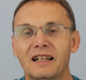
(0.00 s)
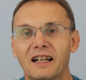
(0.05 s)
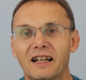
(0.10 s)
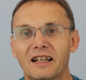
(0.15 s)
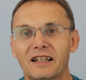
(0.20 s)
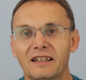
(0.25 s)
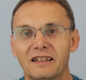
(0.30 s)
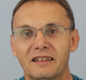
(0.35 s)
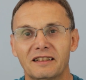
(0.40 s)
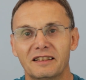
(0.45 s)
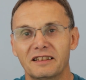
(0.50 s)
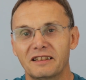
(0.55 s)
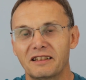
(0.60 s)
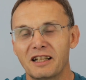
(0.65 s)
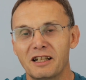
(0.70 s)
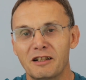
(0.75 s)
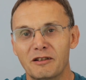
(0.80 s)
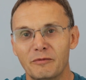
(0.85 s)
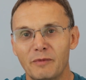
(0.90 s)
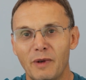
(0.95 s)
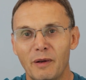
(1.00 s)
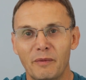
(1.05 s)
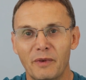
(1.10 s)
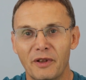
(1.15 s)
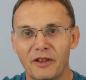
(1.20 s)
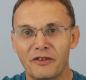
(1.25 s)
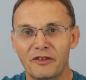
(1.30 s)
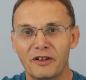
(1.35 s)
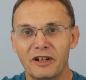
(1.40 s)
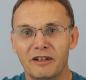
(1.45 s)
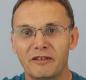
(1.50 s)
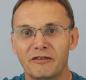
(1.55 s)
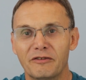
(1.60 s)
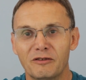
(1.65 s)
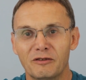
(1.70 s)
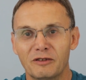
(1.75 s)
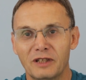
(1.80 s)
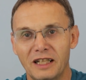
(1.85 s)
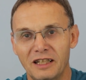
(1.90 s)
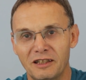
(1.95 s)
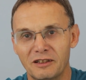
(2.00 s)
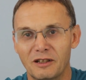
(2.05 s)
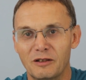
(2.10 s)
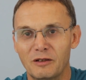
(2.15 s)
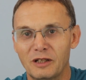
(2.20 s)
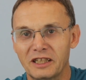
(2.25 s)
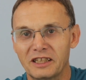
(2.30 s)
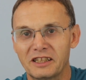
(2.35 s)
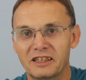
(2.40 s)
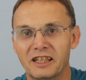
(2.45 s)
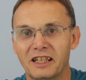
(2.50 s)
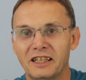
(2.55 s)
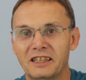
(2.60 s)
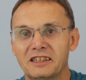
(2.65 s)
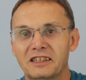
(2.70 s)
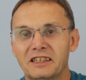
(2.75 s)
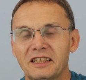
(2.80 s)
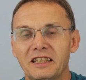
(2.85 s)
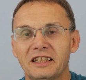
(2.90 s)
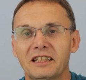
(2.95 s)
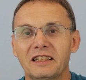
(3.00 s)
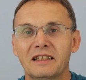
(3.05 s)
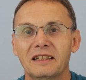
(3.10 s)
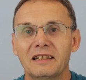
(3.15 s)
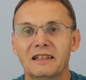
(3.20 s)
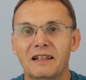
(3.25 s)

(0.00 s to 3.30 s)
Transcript: I can't remember 3 and 4. They looked quite tasty.